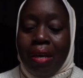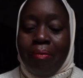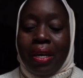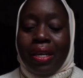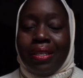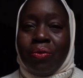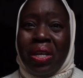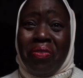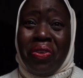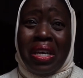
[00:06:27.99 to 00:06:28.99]
because
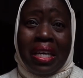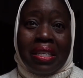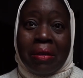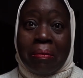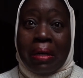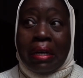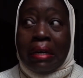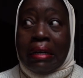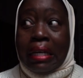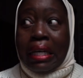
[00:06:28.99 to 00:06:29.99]
what if you get
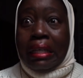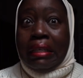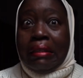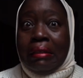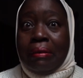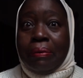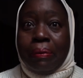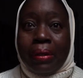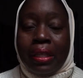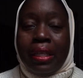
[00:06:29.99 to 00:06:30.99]
somewhere and you
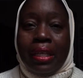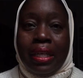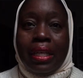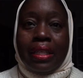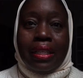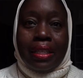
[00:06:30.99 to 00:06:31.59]
really need